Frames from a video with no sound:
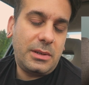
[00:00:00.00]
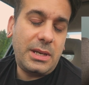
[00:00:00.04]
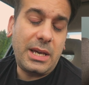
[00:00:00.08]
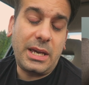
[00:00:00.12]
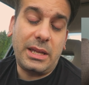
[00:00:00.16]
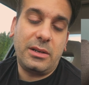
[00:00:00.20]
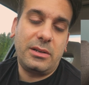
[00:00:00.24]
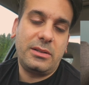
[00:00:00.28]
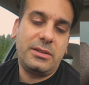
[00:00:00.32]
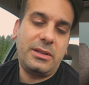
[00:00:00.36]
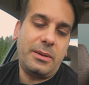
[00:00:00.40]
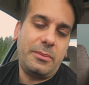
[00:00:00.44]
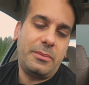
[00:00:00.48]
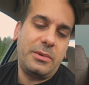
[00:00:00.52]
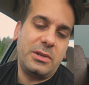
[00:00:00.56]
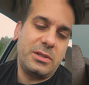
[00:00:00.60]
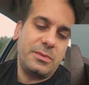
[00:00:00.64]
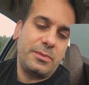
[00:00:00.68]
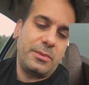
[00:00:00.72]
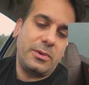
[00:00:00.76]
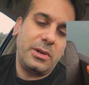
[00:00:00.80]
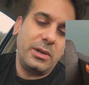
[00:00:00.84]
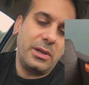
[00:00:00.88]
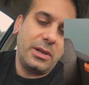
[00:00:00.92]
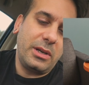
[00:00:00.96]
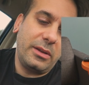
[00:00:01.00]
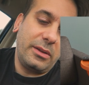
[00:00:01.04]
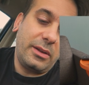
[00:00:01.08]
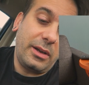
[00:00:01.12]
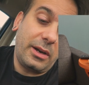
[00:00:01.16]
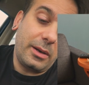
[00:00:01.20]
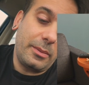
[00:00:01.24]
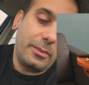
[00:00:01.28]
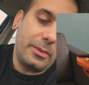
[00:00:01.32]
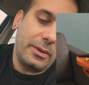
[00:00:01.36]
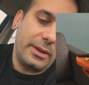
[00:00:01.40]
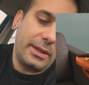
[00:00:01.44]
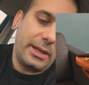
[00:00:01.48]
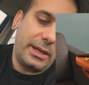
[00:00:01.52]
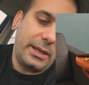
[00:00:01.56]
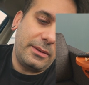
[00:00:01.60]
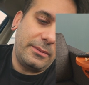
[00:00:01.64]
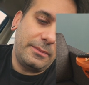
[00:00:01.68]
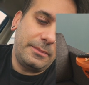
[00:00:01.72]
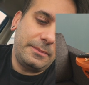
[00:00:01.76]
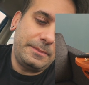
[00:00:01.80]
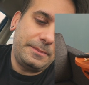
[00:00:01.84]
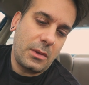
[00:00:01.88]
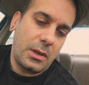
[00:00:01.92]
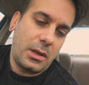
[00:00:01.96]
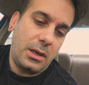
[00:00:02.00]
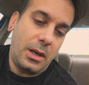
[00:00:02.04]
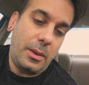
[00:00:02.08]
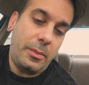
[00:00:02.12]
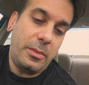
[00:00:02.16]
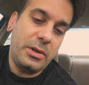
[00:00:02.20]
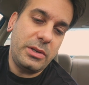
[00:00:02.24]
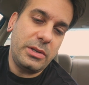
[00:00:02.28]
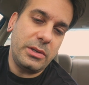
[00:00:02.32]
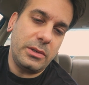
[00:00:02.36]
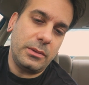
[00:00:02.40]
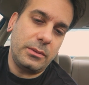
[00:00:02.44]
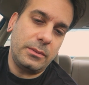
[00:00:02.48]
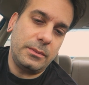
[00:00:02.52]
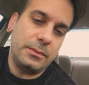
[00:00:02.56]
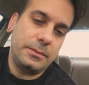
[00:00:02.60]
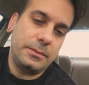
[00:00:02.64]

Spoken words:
Yeah, there's not much more you can talk about that. Number two.